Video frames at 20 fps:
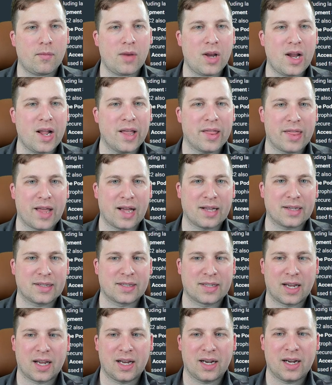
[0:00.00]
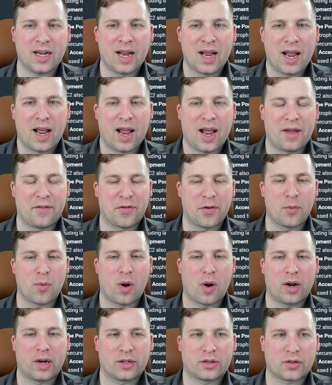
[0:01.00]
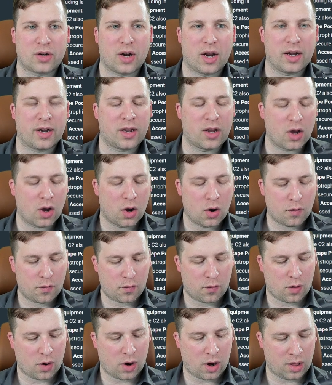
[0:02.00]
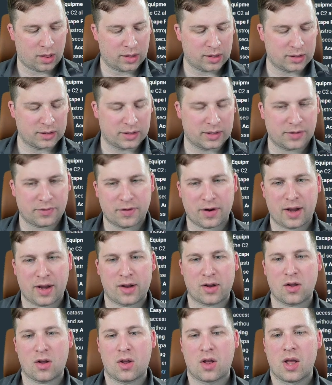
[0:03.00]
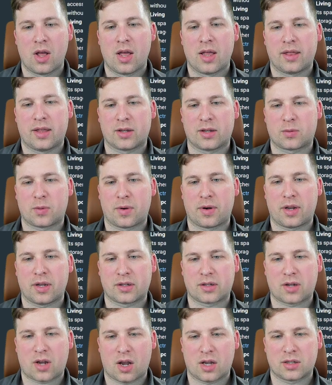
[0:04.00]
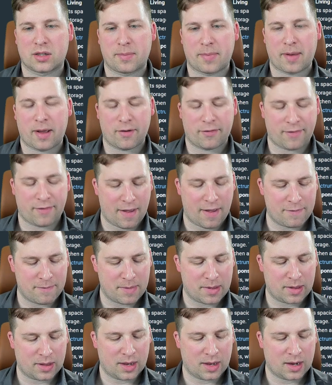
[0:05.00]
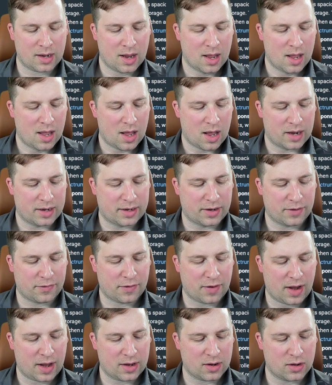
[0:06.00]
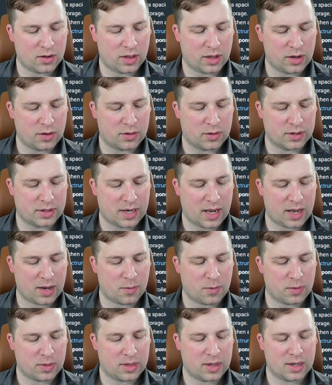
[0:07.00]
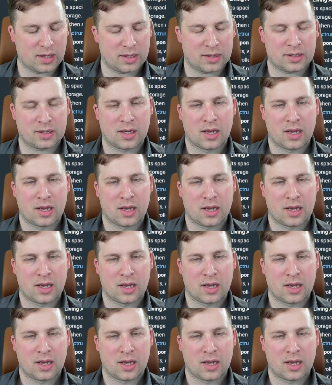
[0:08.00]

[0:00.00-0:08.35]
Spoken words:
That said, if you want to try to go for a little different angle, this one does cost about 5 million. A different angle that you could take with this